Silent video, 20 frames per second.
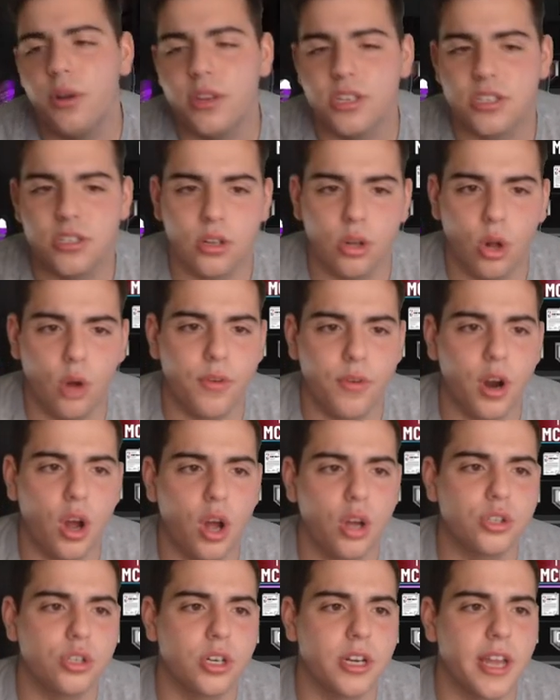he's still over
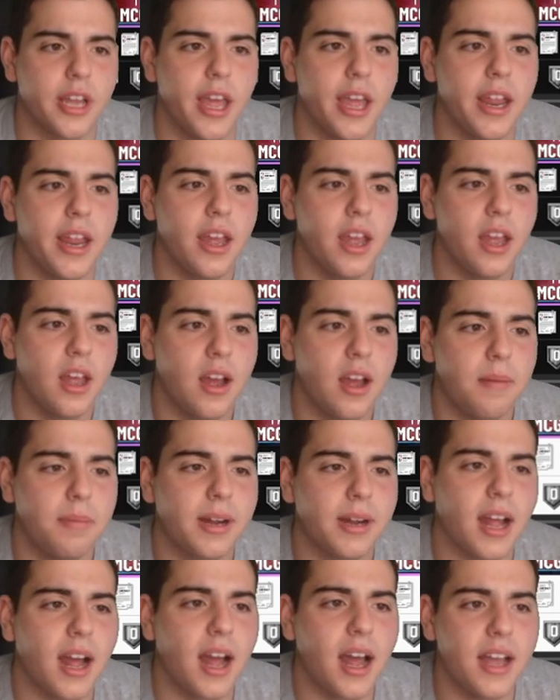100K,
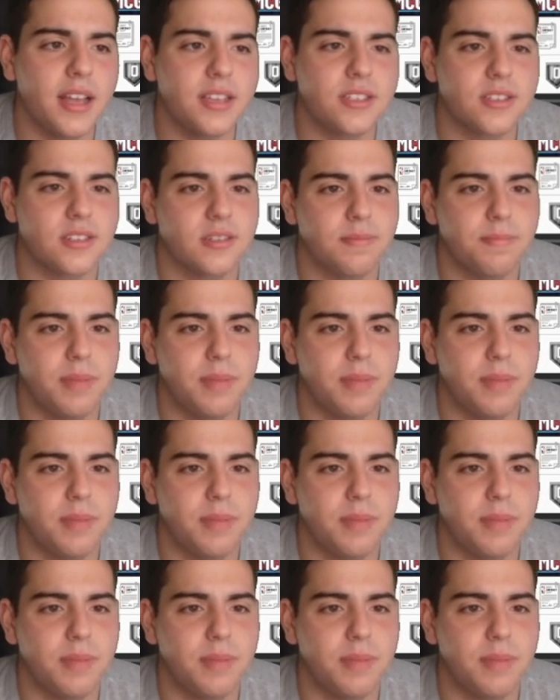but guys,